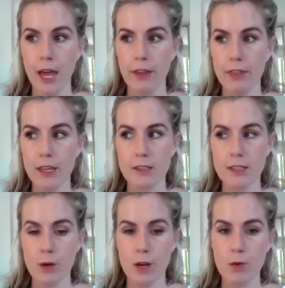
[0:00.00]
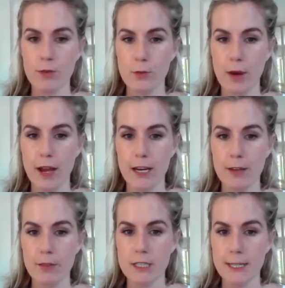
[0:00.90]
and things that when I moved away I
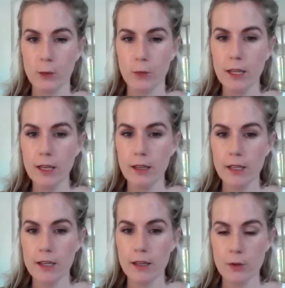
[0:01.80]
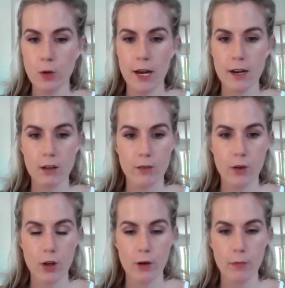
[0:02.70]
never dealt with, and it was quite a lot of
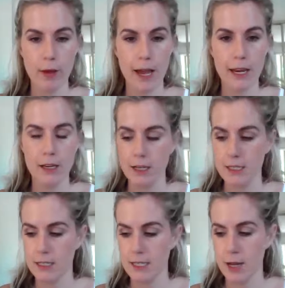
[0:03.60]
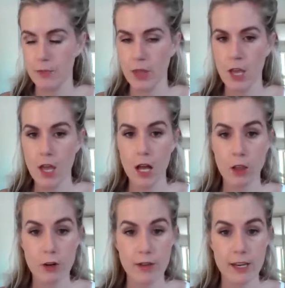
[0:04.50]
hurt and pain, and a
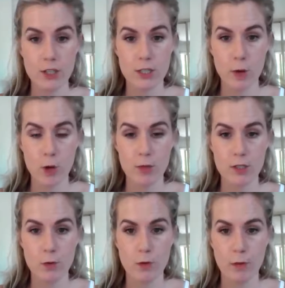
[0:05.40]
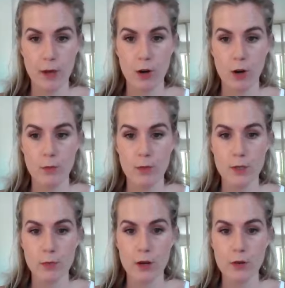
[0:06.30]
lot of anxious moments moving back home
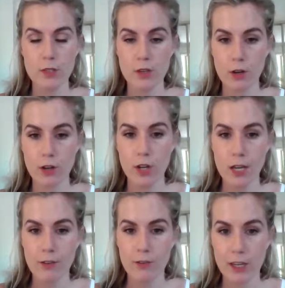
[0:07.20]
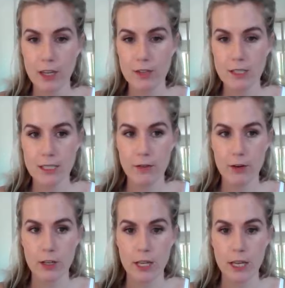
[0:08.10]
as well. So Forgive is
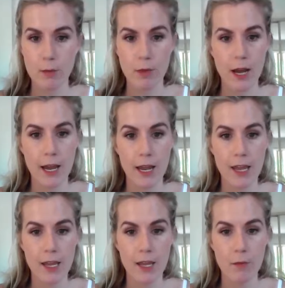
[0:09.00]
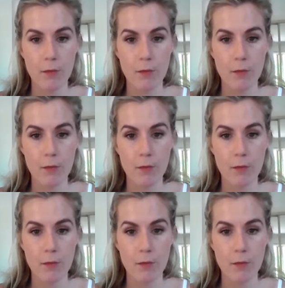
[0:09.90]
definitely in my